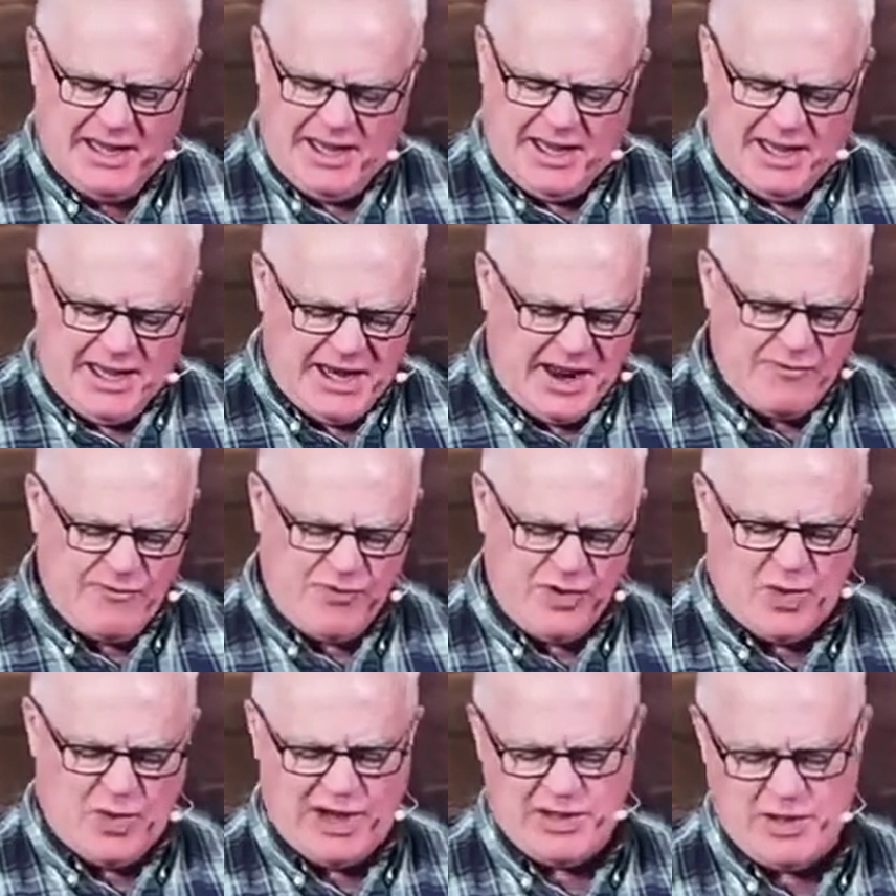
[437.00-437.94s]
in every
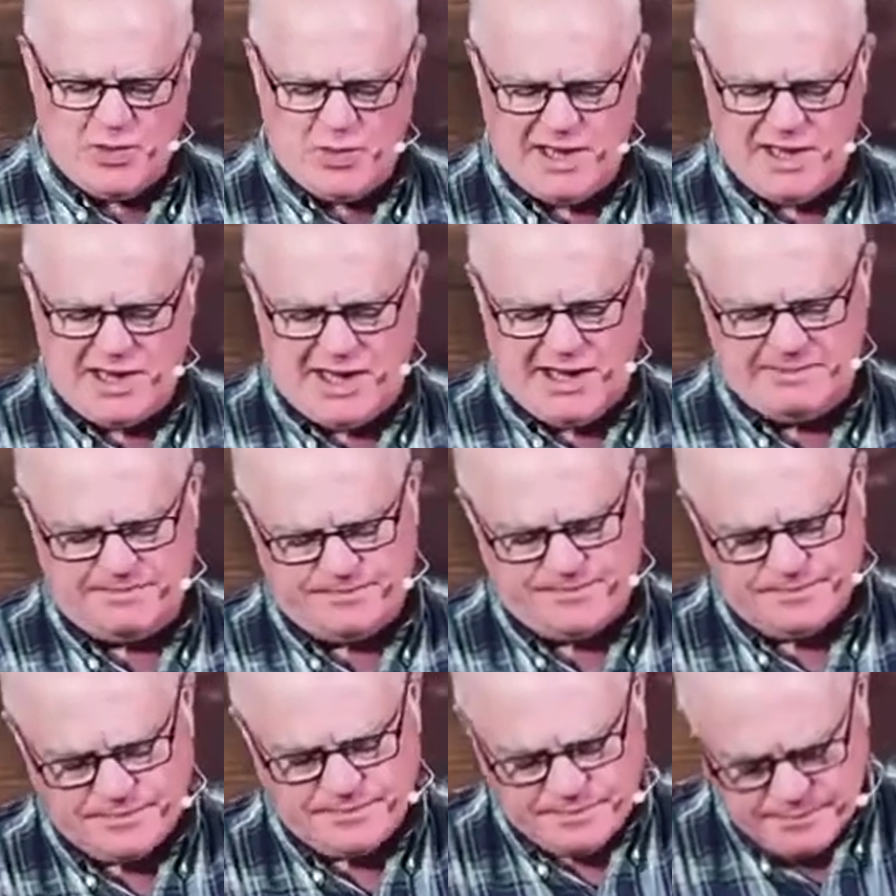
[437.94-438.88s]
way that we can.
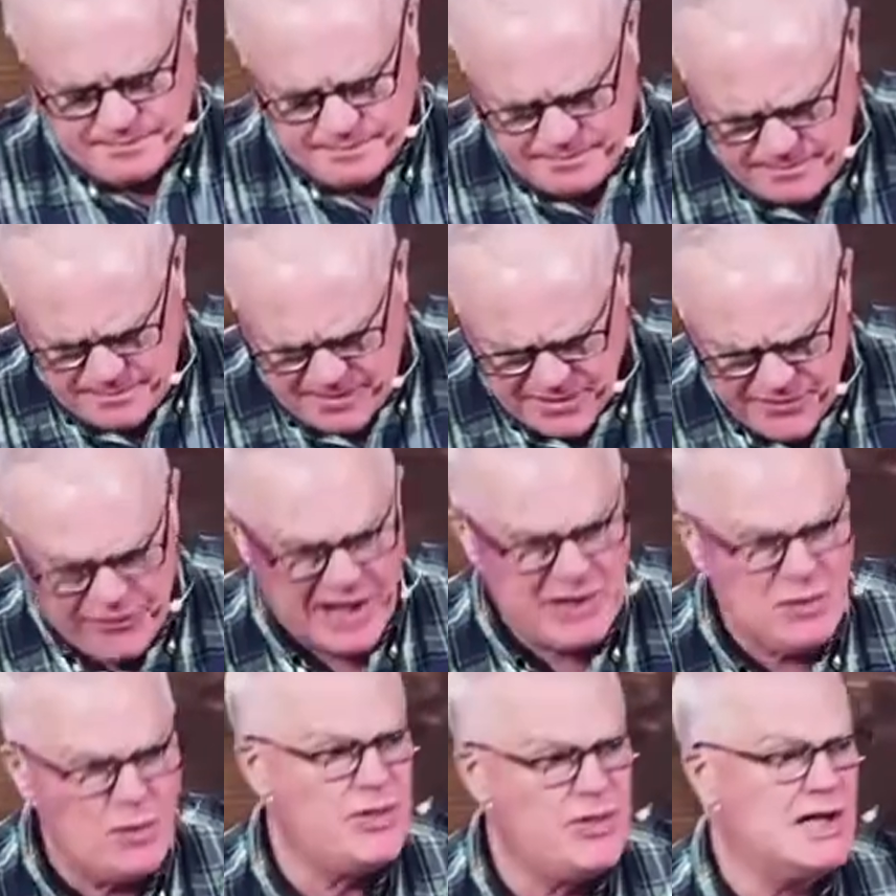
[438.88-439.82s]

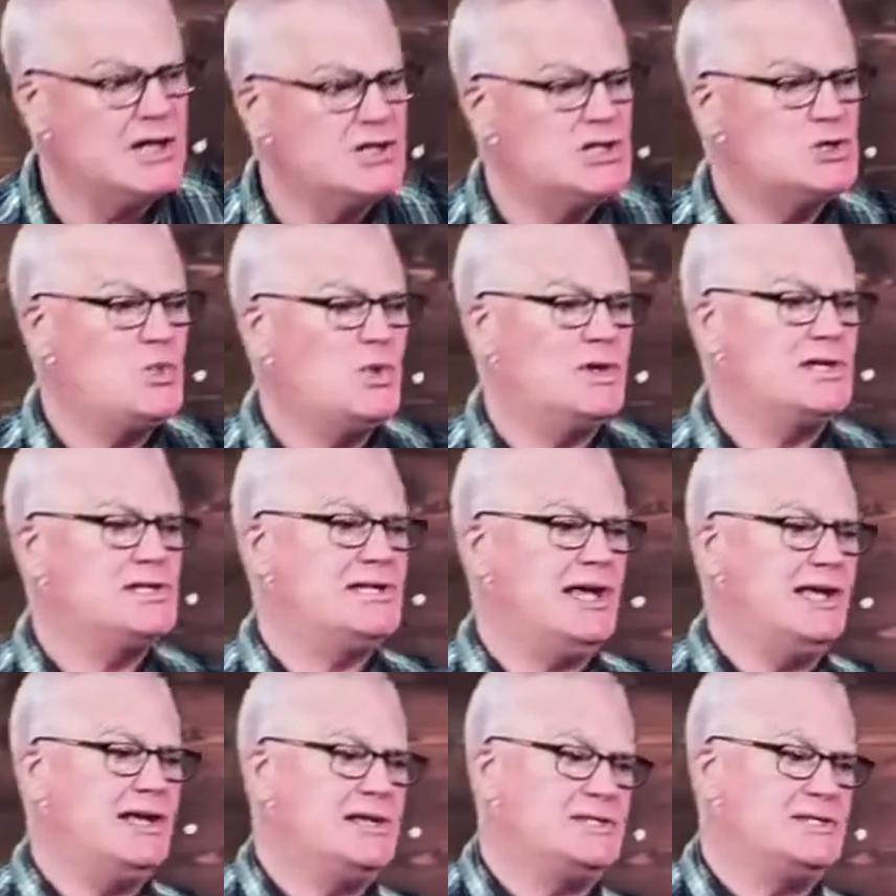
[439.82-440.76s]
Final thing I just want to
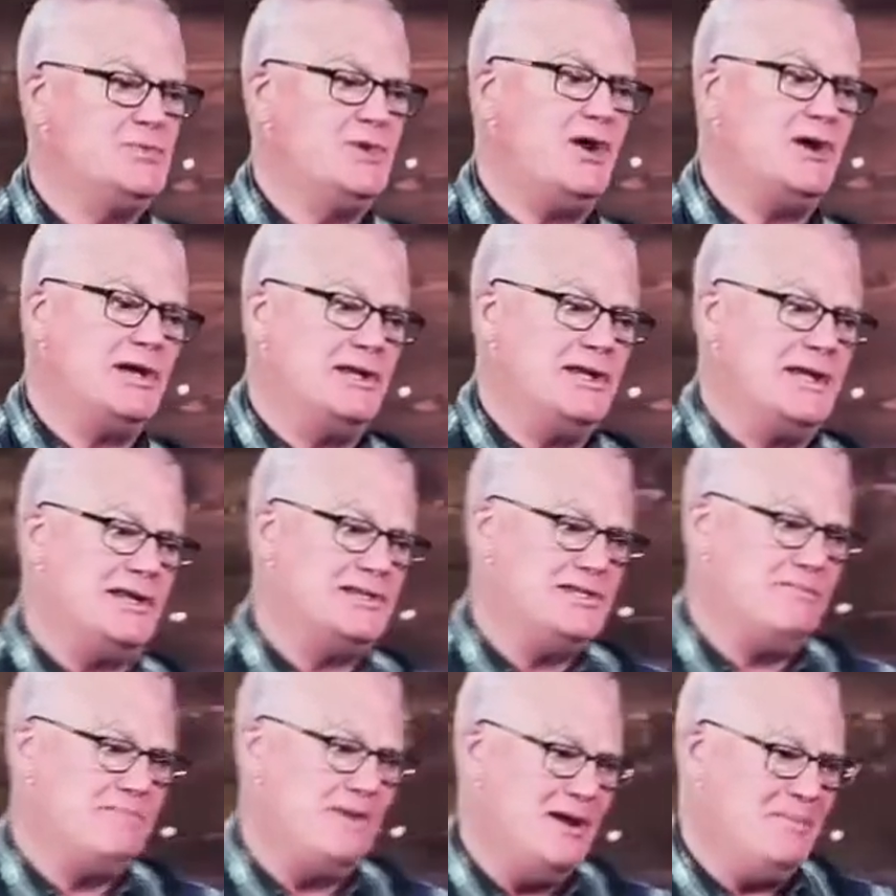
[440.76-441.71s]
say, because we are going to get to
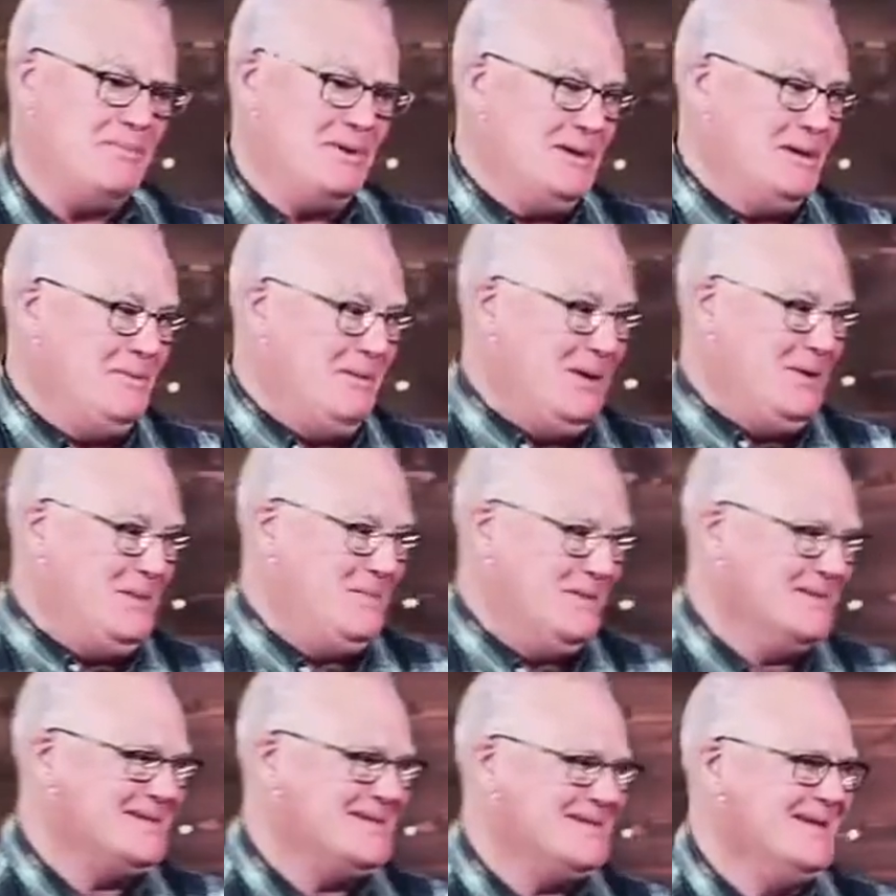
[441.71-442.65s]
the Bible in a
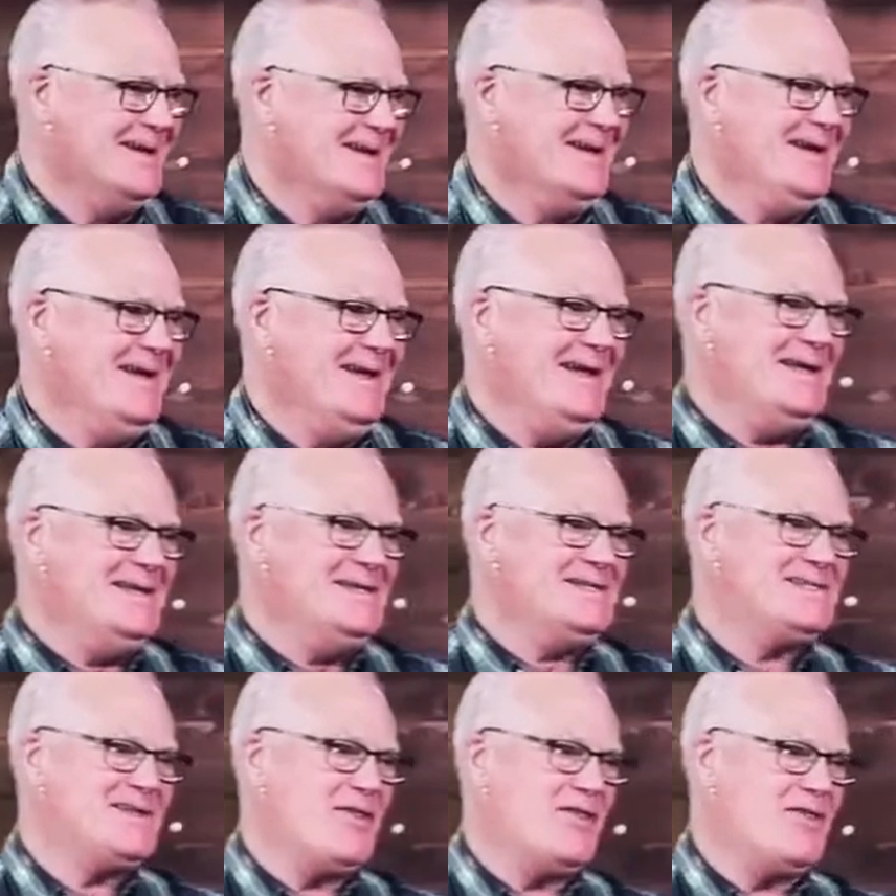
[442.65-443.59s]
moment,
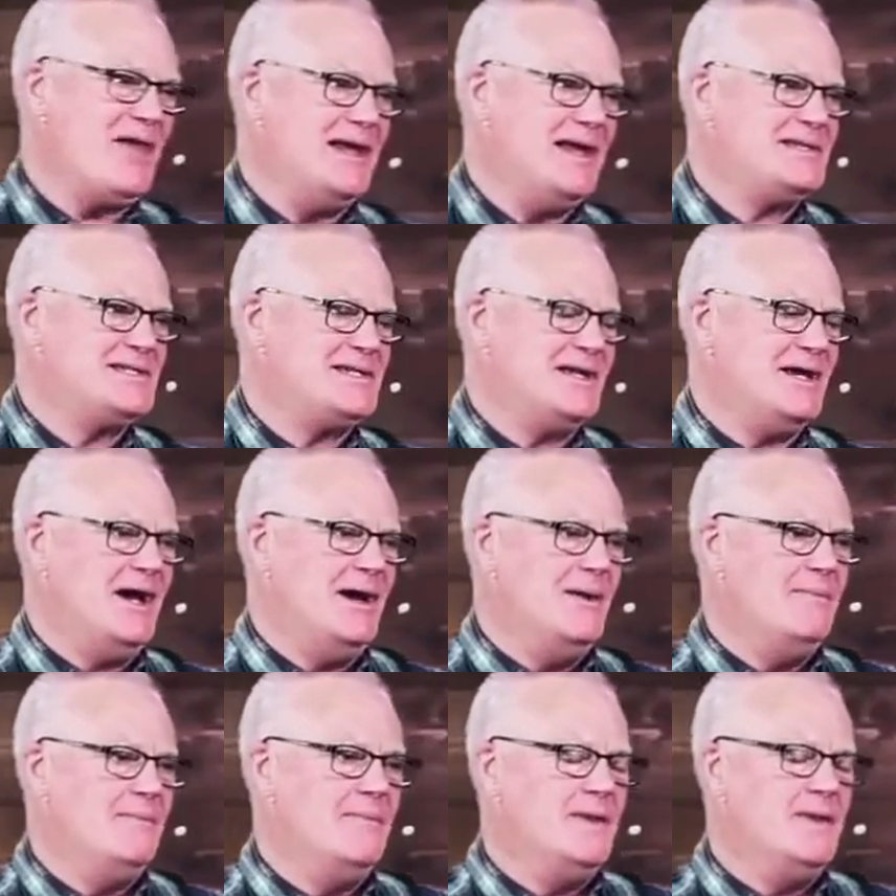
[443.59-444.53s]
is that
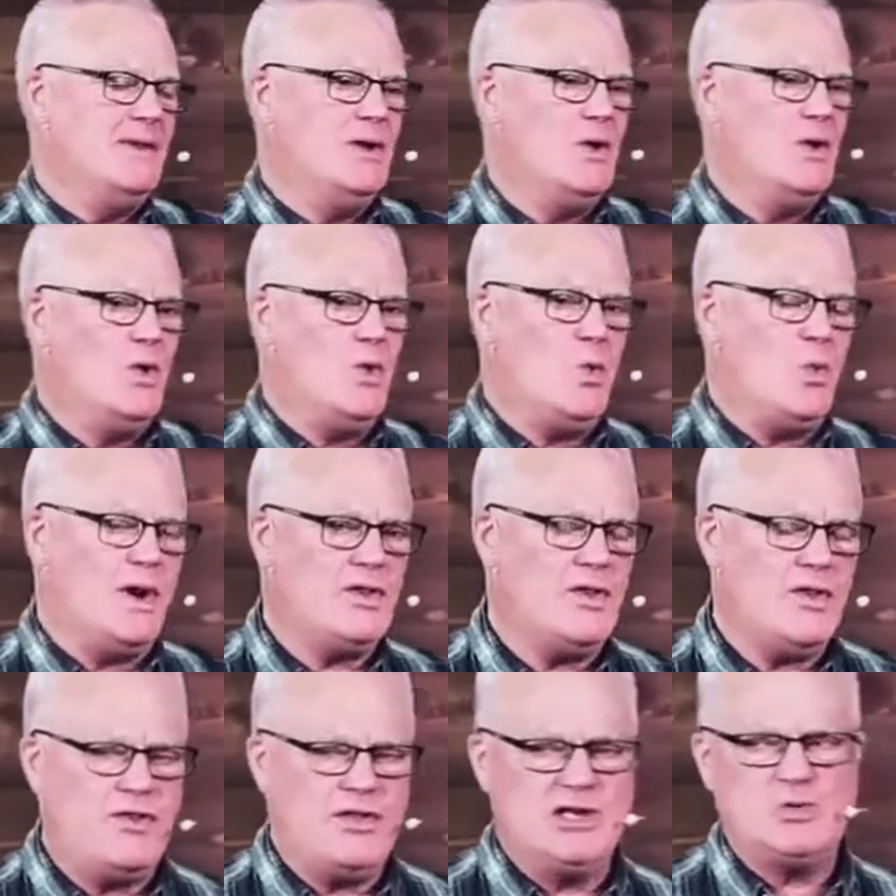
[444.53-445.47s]
um, one of
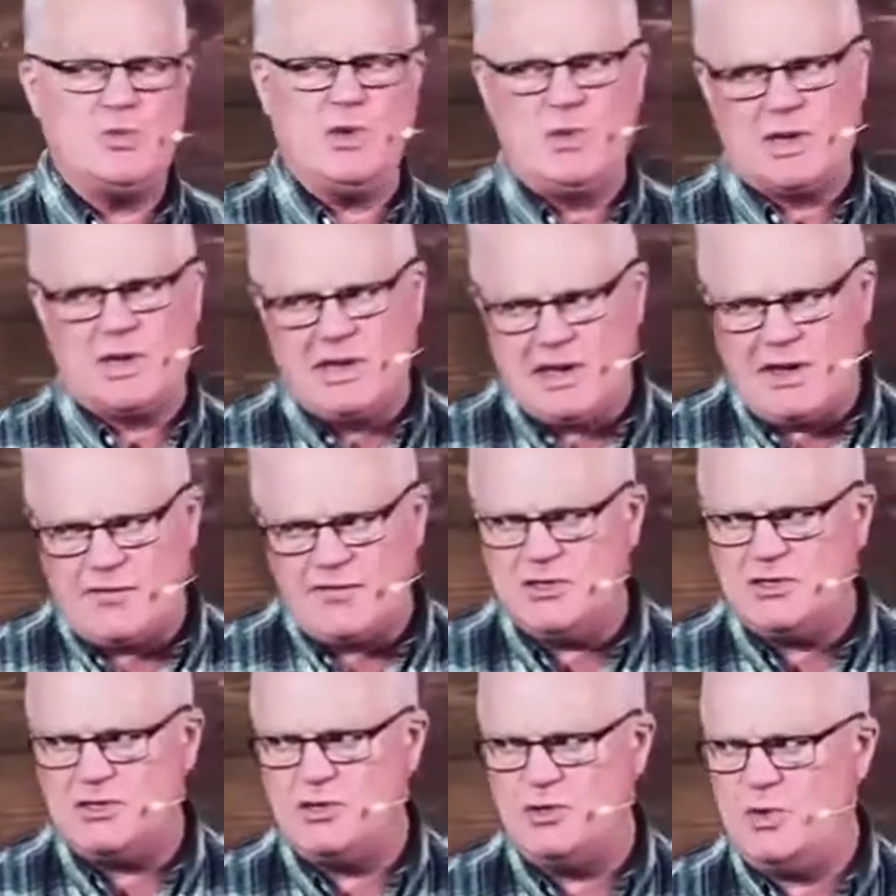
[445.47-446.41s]
the things we would love
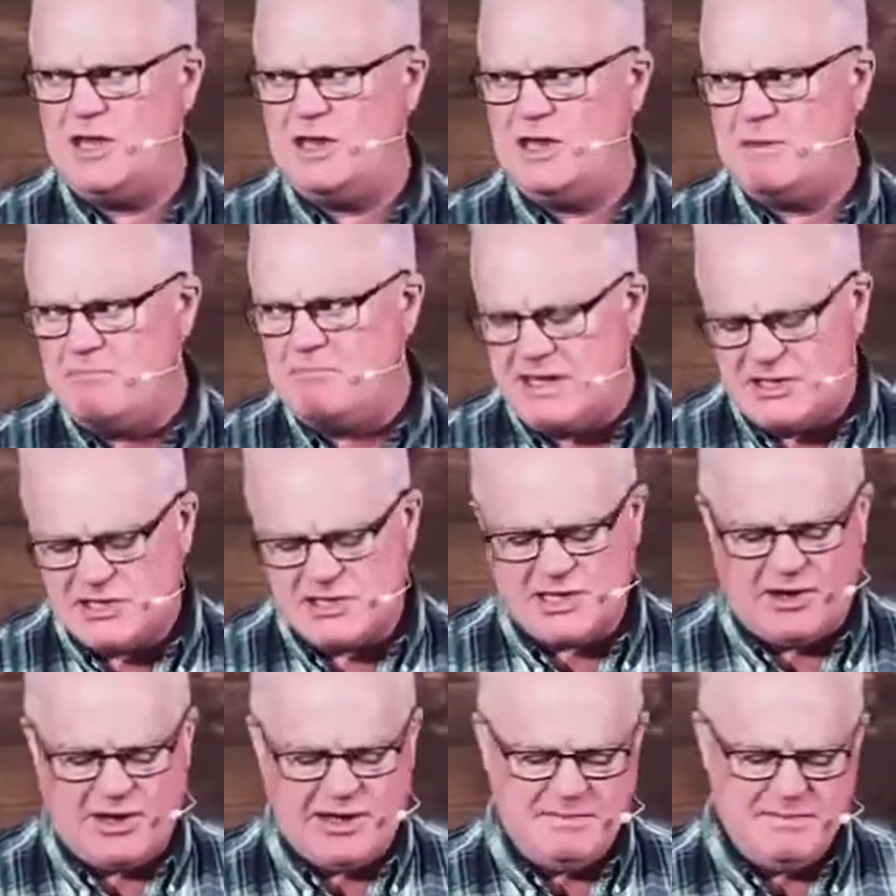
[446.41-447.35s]
to do in the
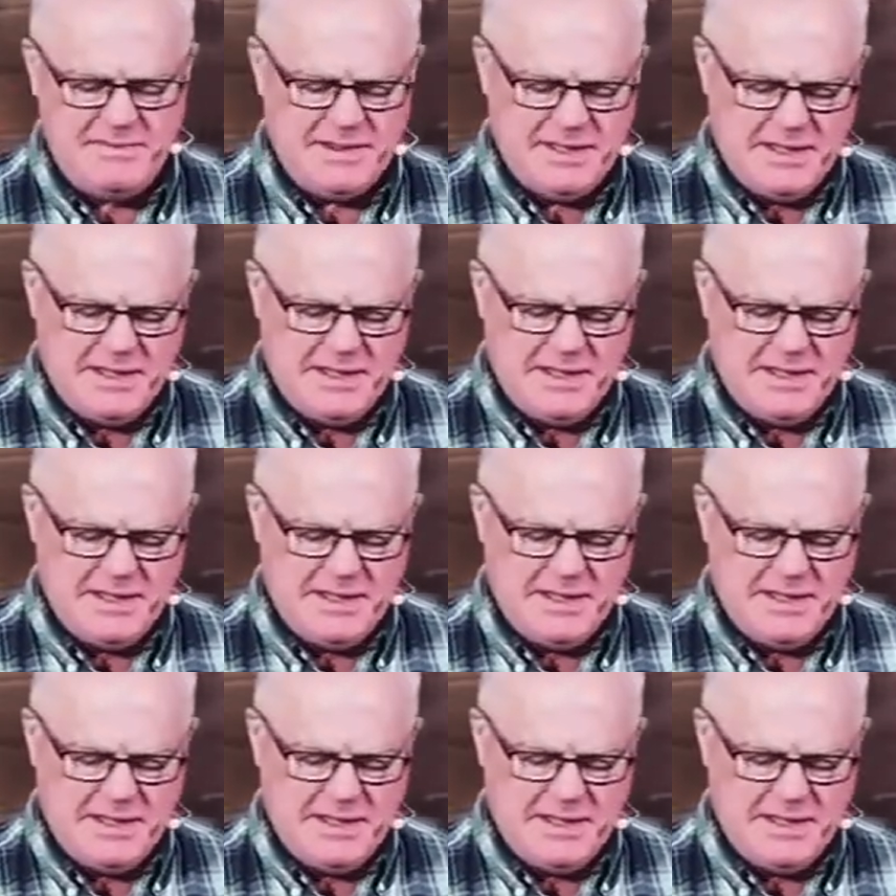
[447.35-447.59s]
meantime